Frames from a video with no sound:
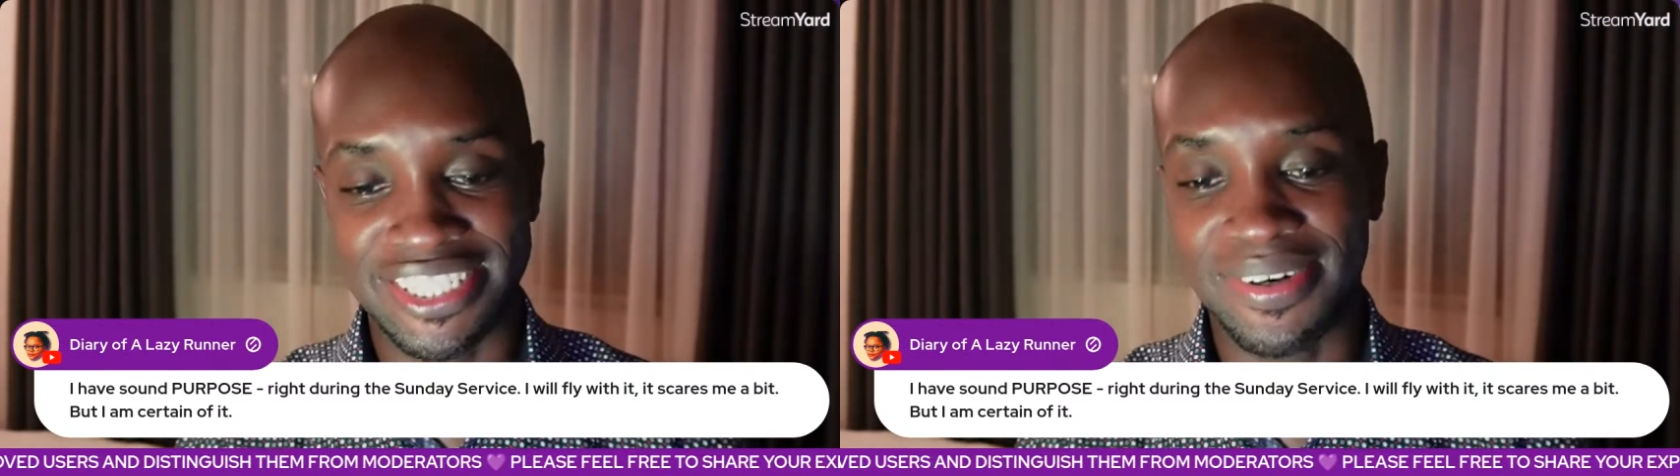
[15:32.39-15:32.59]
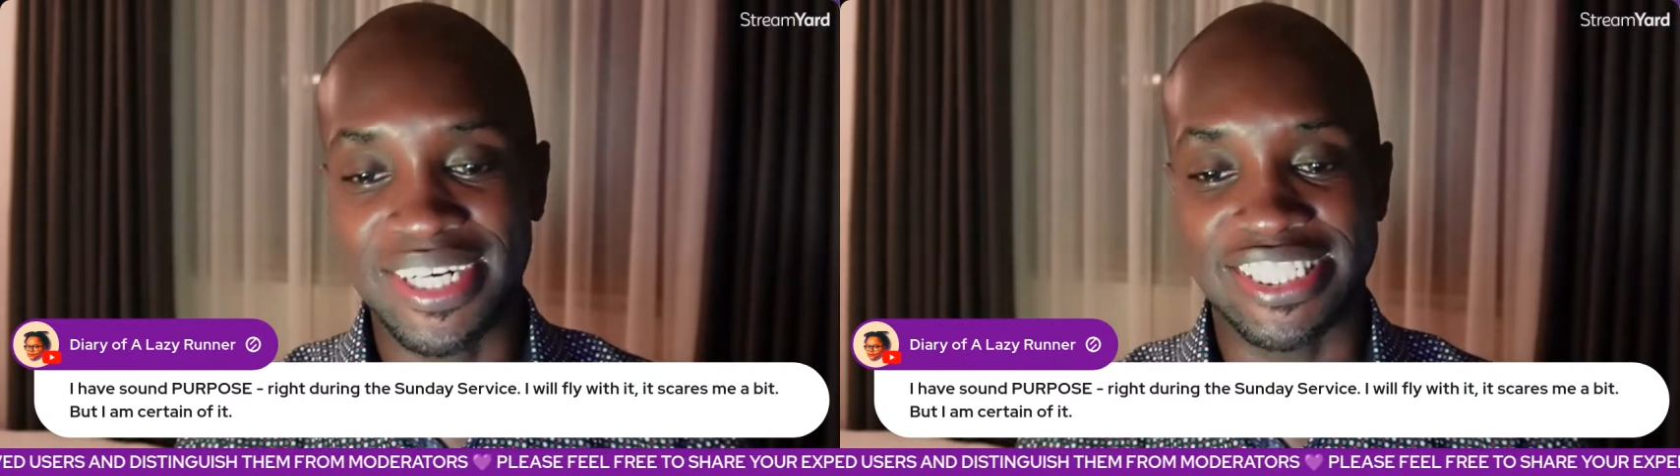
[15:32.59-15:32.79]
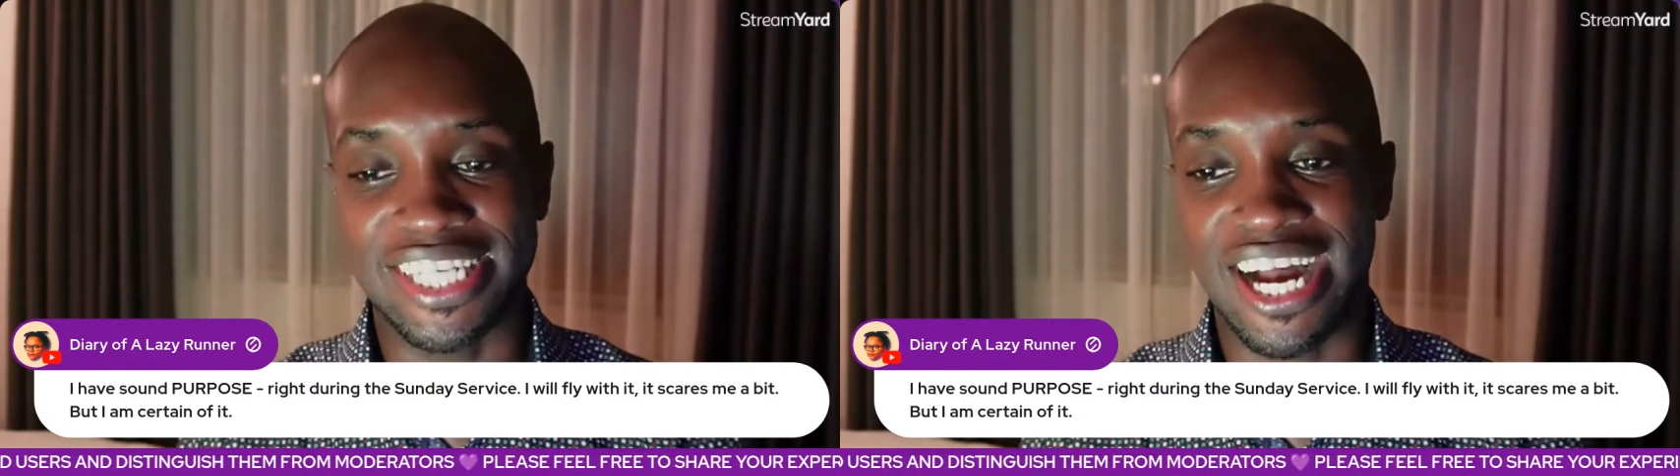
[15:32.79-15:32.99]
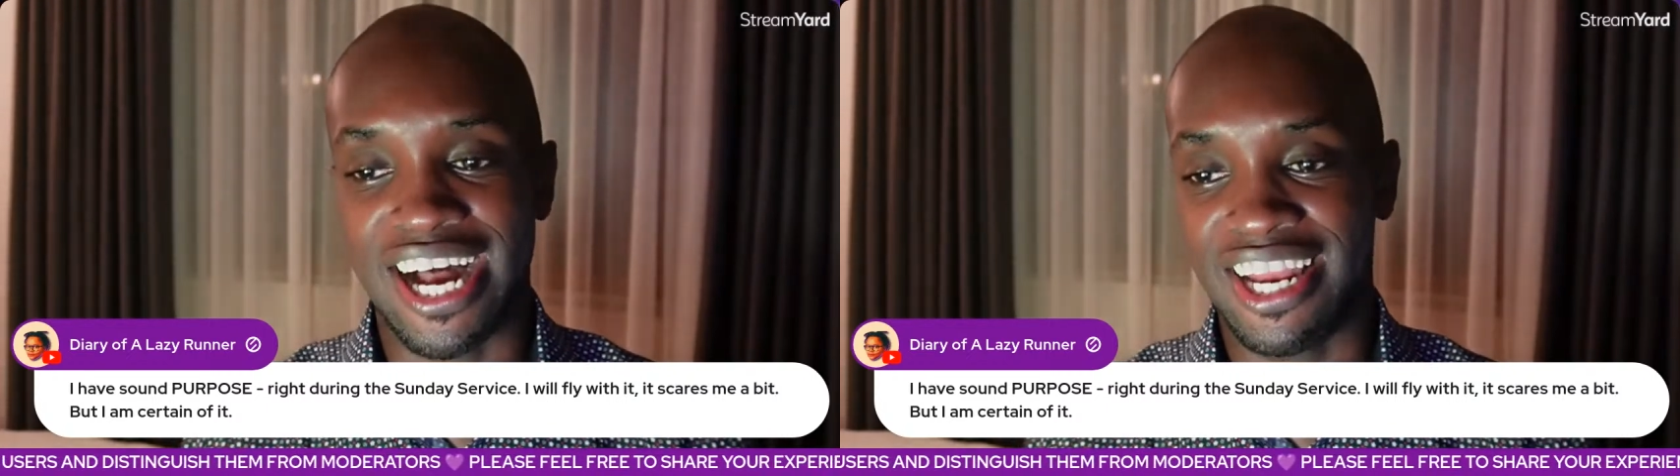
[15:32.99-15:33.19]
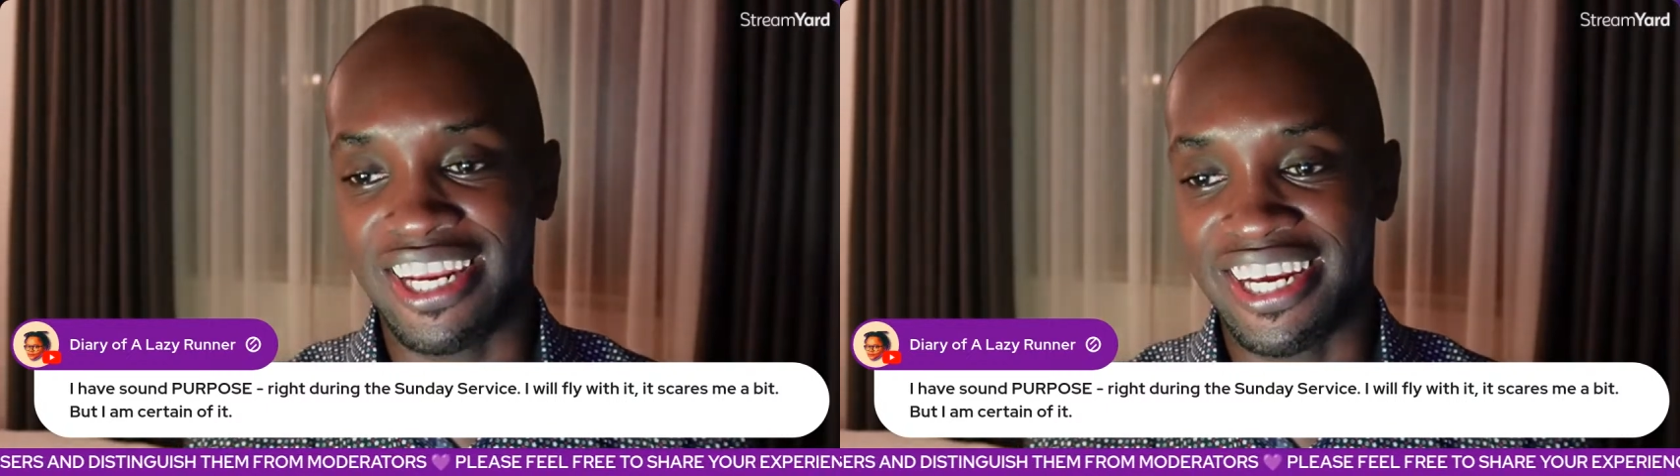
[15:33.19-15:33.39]
Goga
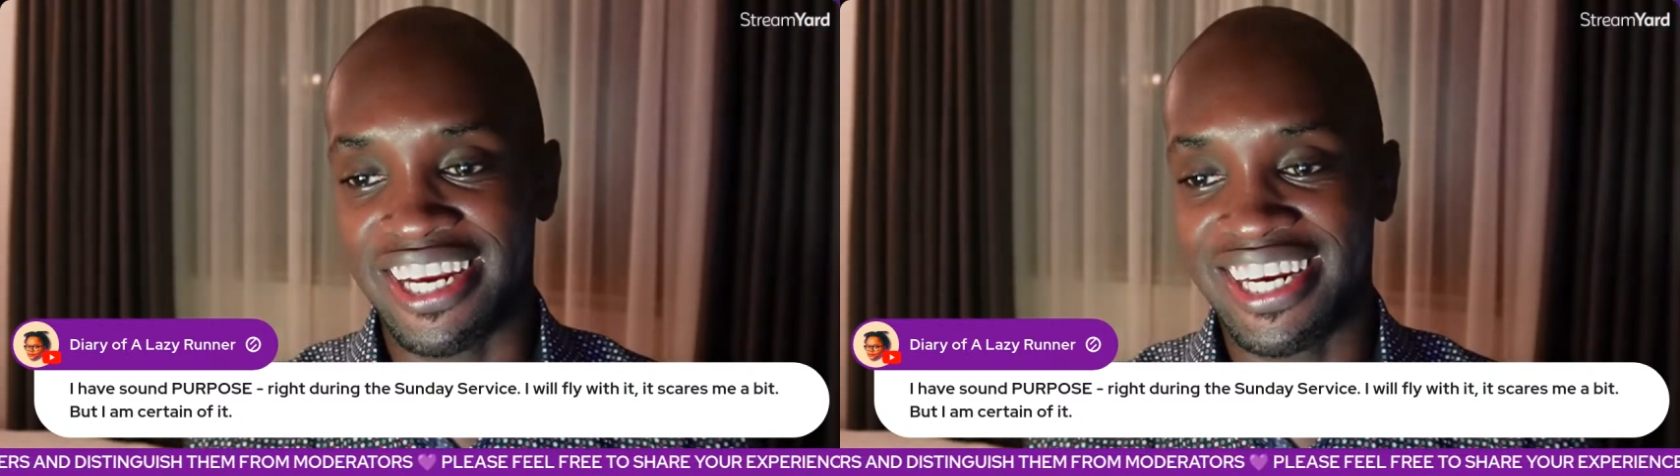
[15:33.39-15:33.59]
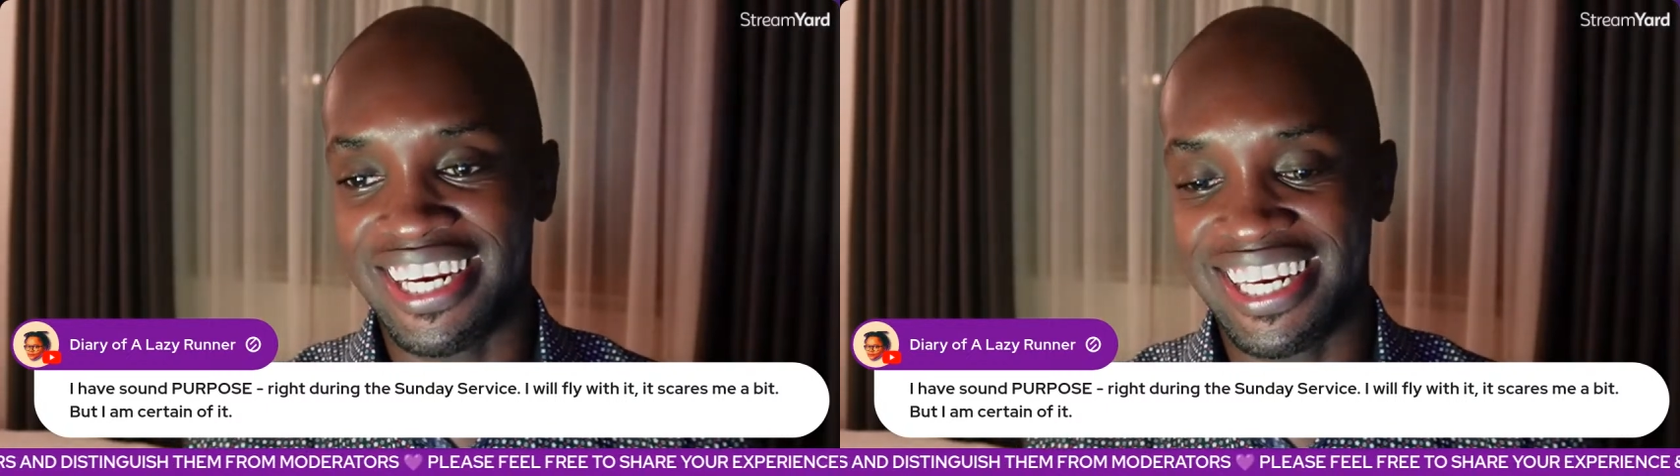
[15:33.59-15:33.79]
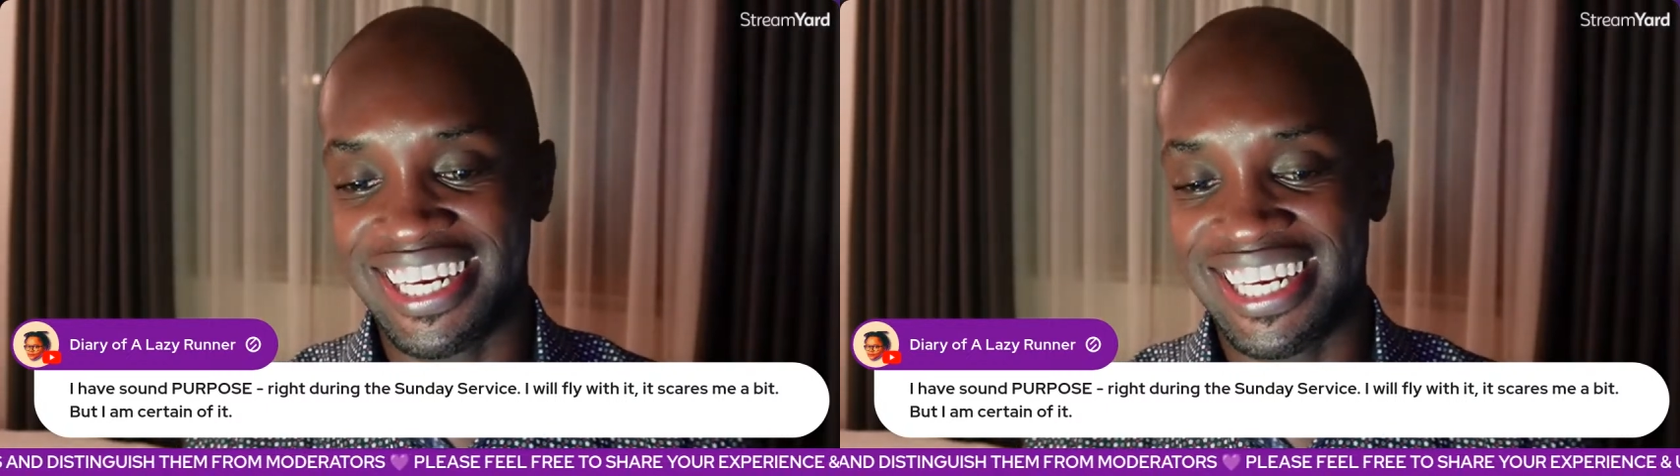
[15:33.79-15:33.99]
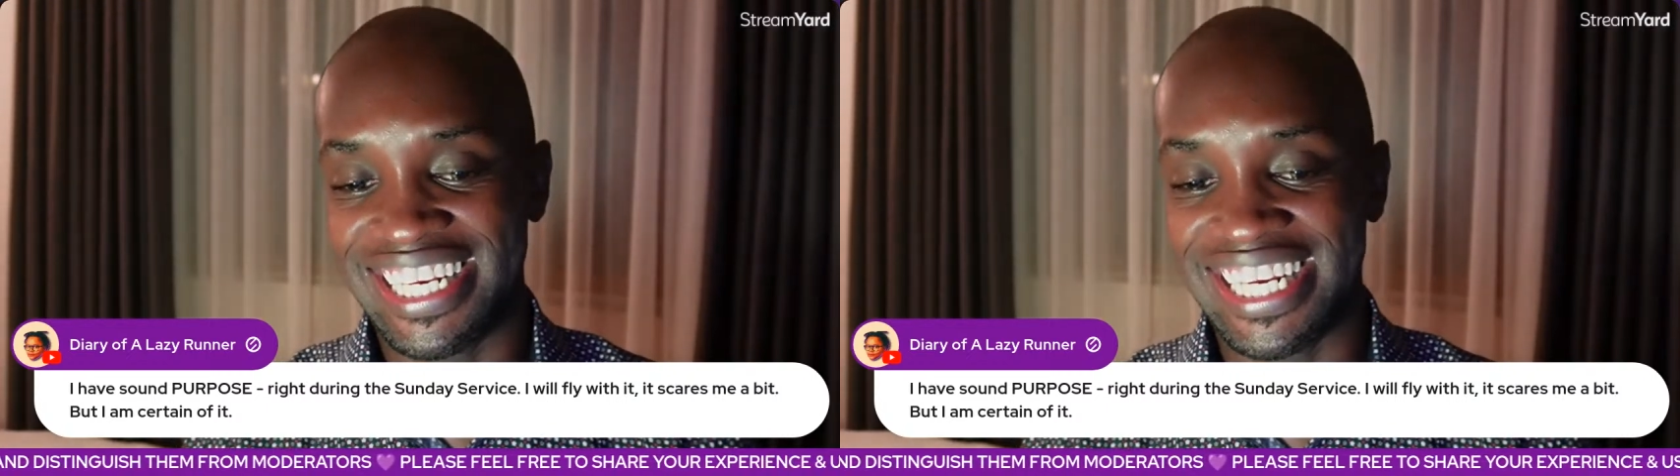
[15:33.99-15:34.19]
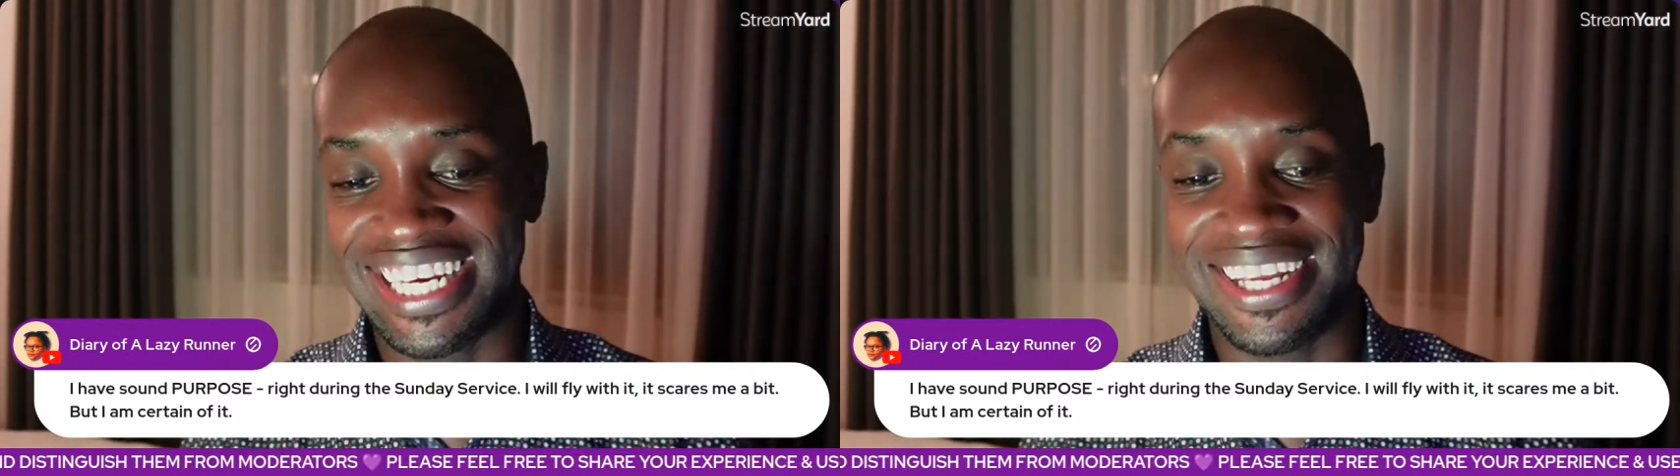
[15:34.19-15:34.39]
darling.
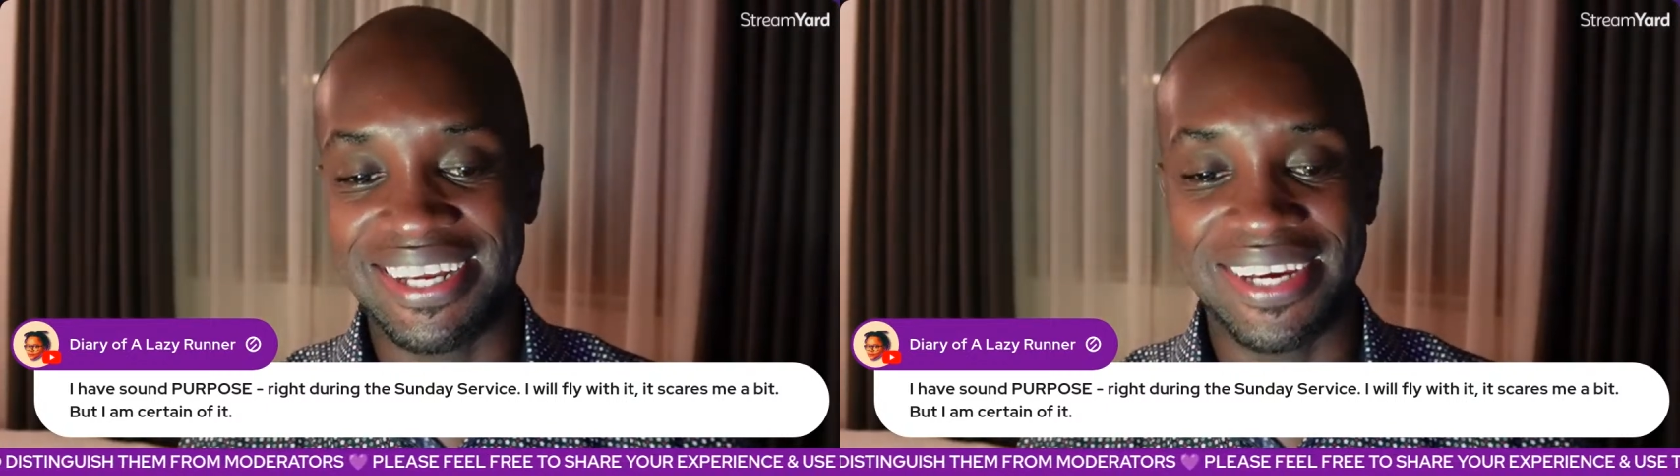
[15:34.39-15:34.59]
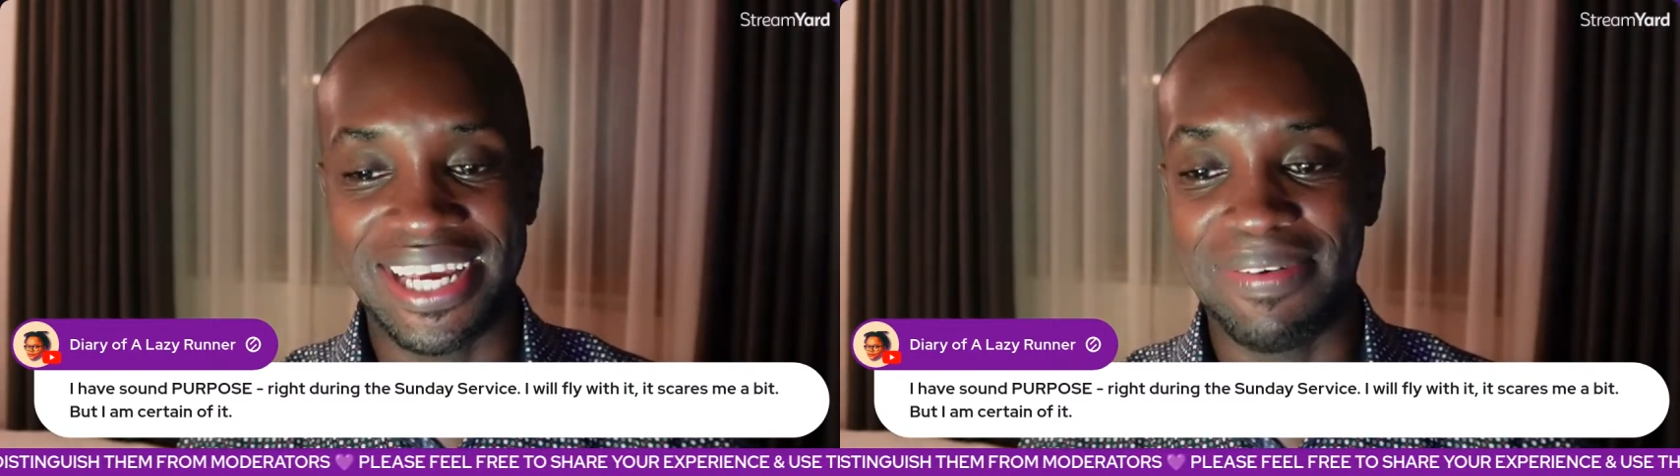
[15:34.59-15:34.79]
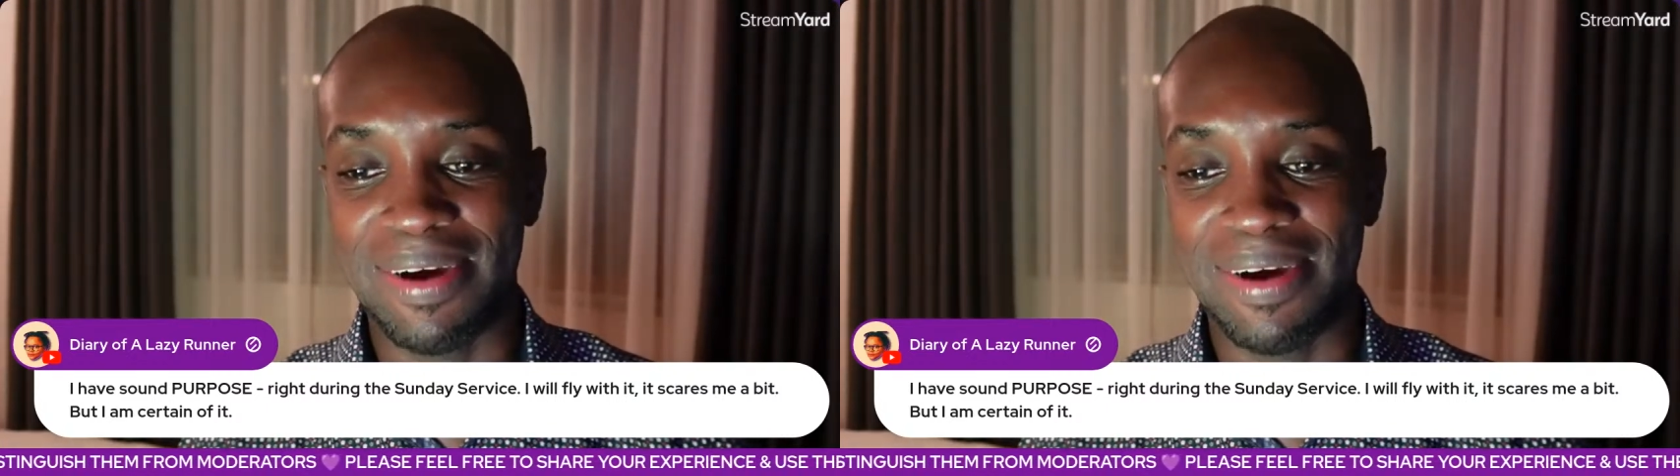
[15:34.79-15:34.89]
Oh, okay. I'm